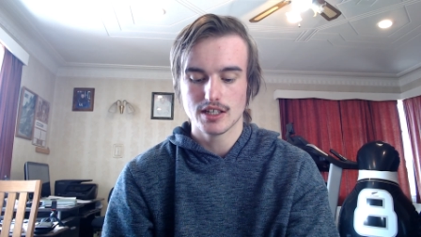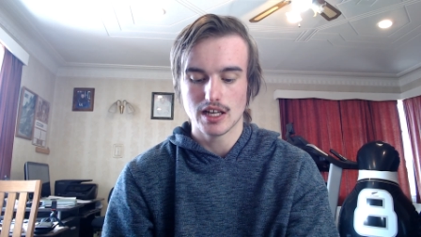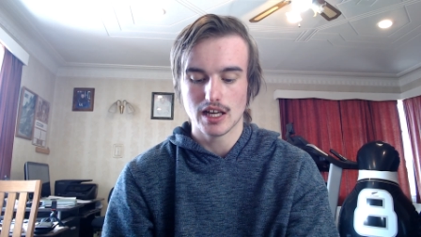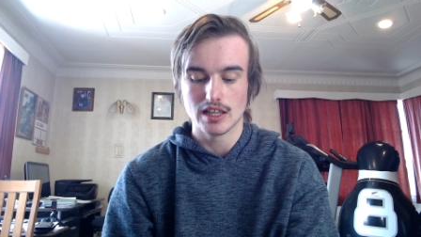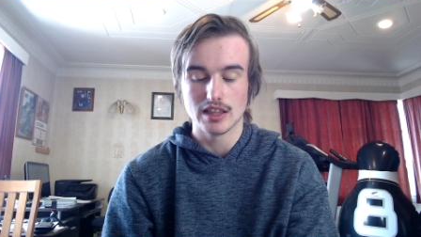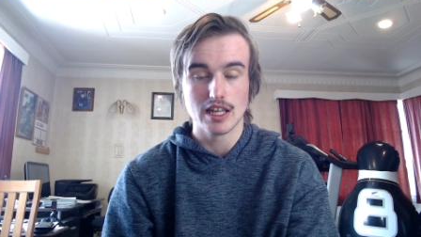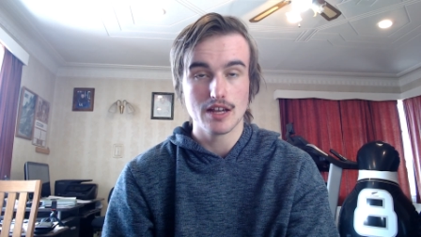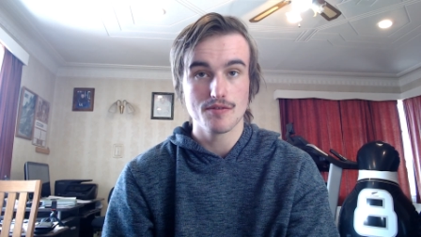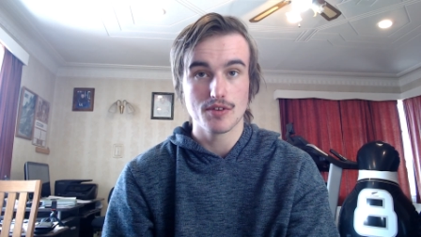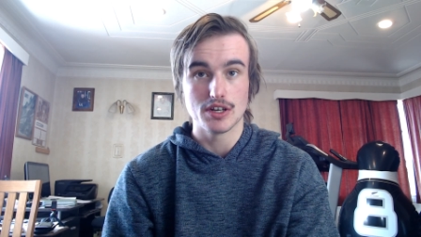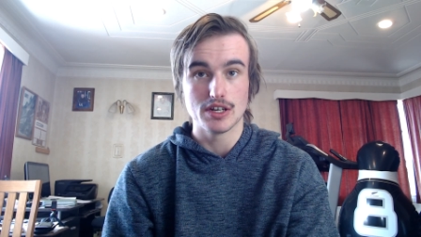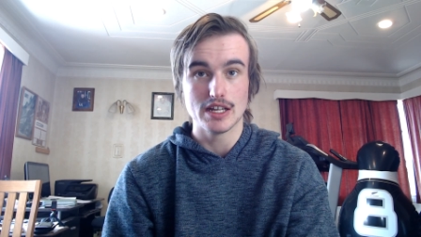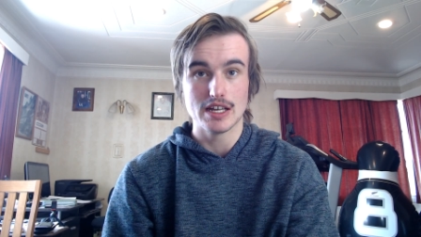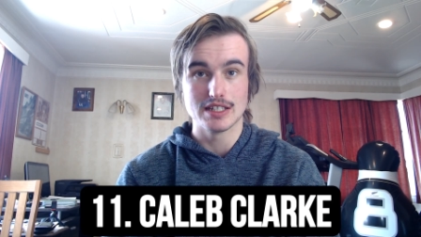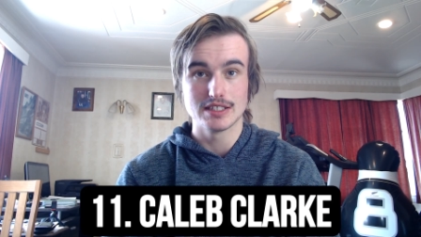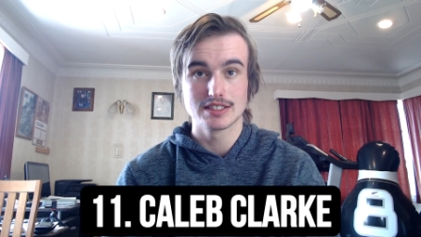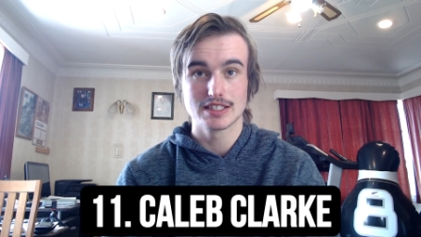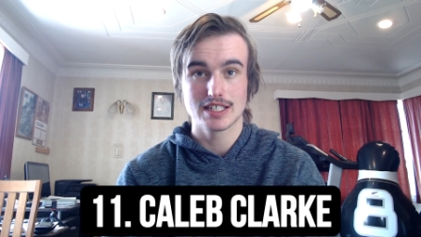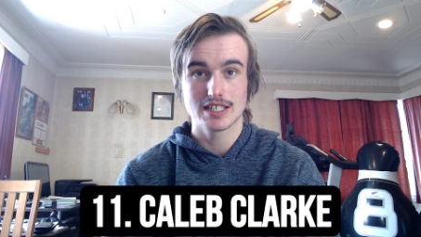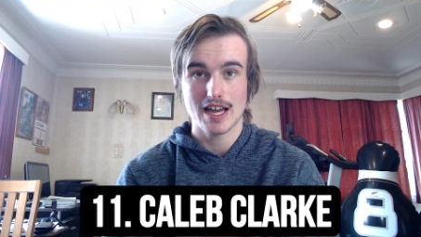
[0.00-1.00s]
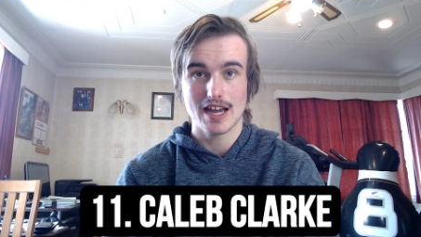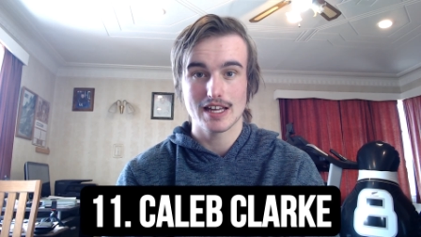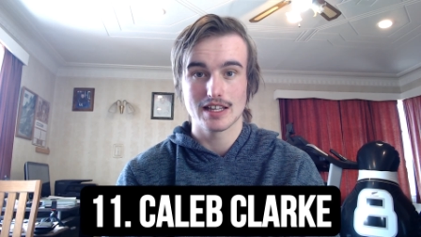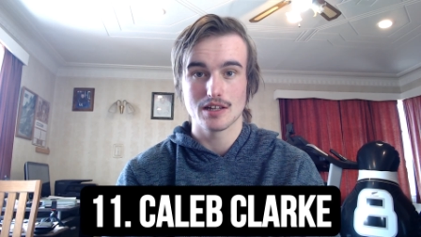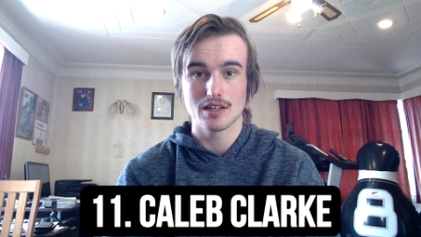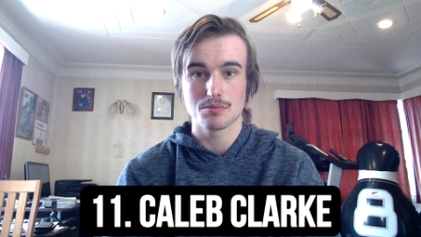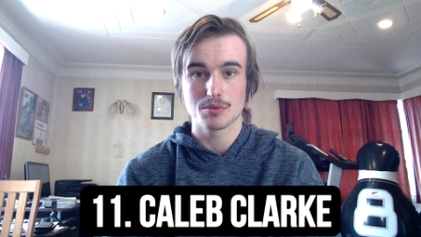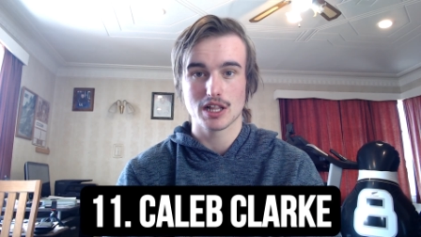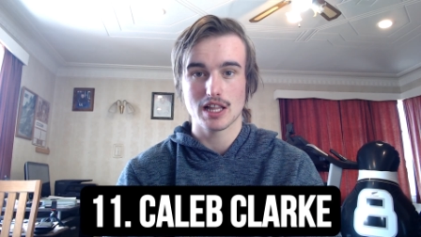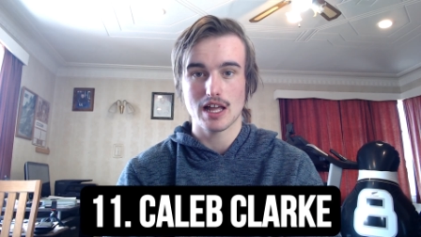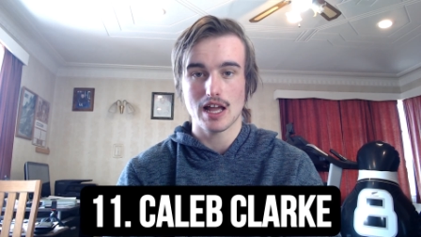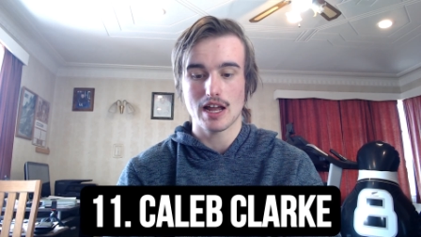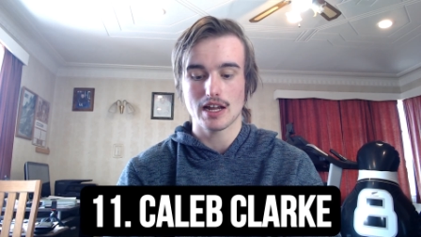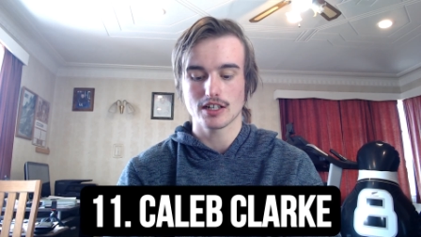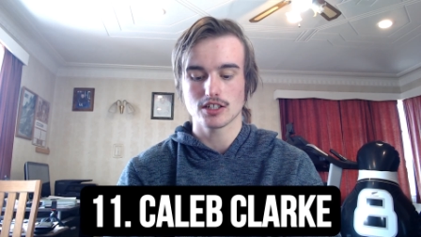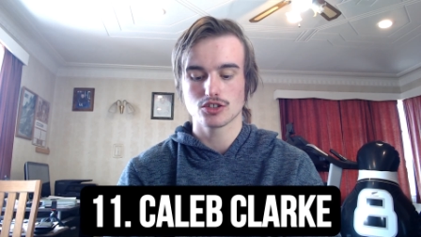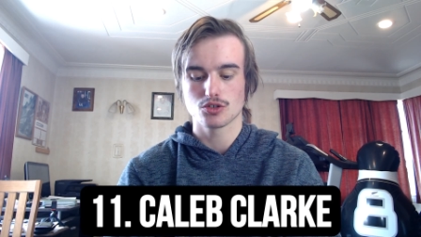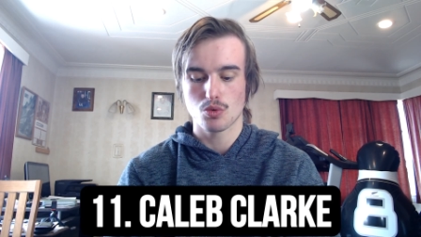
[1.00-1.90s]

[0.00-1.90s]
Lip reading: 11 is Caleb Clark.